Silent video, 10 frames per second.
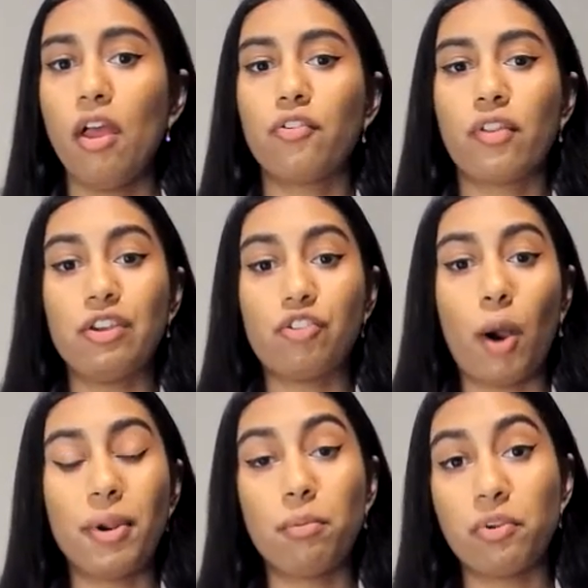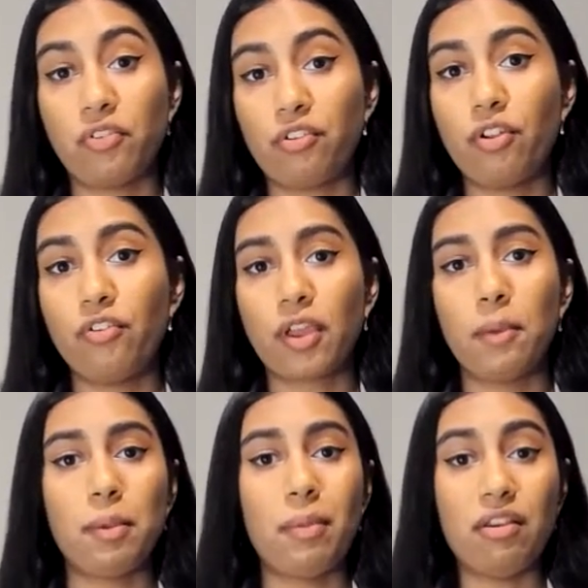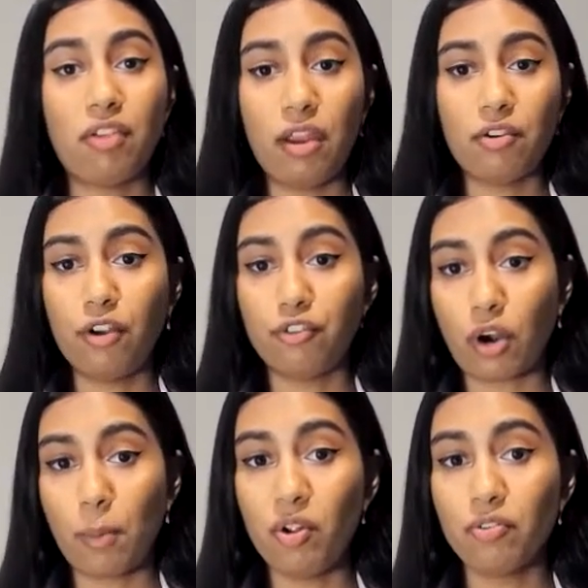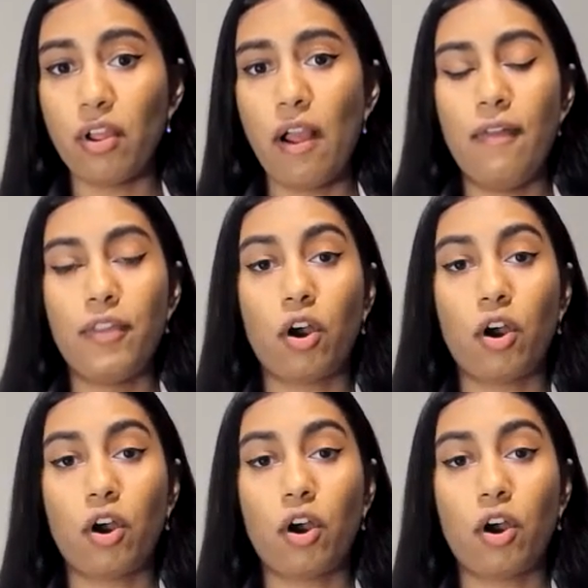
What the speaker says: so that dominant positions can be maintained untroubled. The